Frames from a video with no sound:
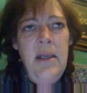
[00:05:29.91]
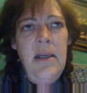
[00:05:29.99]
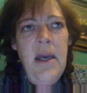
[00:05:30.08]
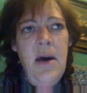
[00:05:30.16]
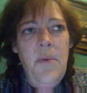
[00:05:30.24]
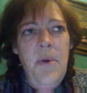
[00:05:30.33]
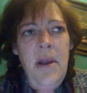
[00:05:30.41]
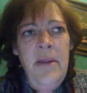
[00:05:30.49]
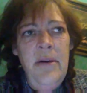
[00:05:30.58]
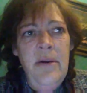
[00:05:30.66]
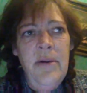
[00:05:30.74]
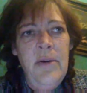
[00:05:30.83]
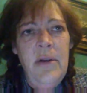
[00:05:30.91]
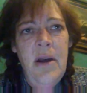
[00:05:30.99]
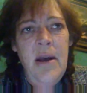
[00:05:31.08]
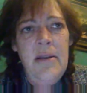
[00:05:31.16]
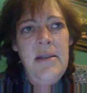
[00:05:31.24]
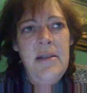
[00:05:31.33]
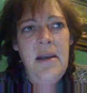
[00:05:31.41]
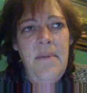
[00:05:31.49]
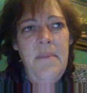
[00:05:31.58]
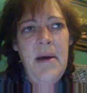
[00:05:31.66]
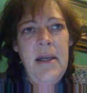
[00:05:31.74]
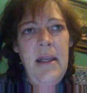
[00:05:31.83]
Now, whether or not
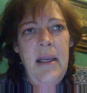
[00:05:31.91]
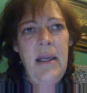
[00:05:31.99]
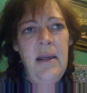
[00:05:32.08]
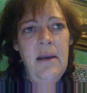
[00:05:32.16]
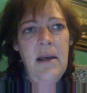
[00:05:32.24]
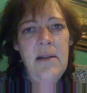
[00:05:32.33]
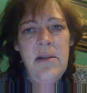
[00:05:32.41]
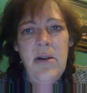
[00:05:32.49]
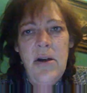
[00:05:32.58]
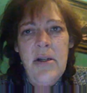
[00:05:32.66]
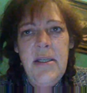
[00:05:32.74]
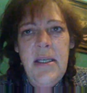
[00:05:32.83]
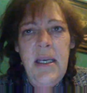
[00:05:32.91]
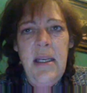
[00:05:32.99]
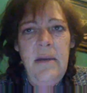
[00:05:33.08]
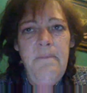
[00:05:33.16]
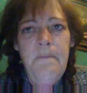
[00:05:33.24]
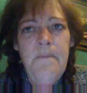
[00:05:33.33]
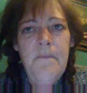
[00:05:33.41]
somebody, a starseed,